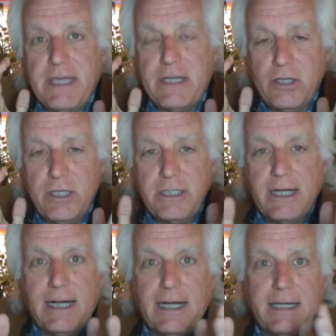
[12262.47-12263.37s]
good
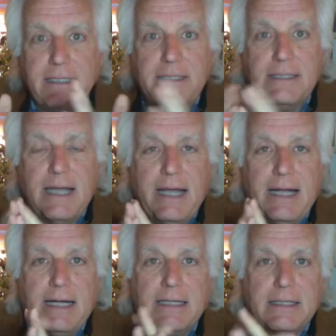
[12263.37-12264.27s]
guys
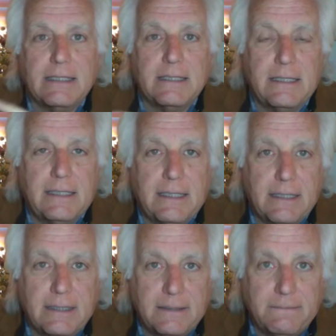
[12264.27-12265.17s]
at
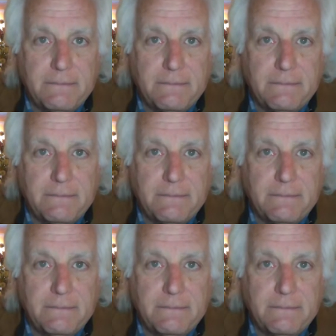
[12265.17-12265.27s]
uh,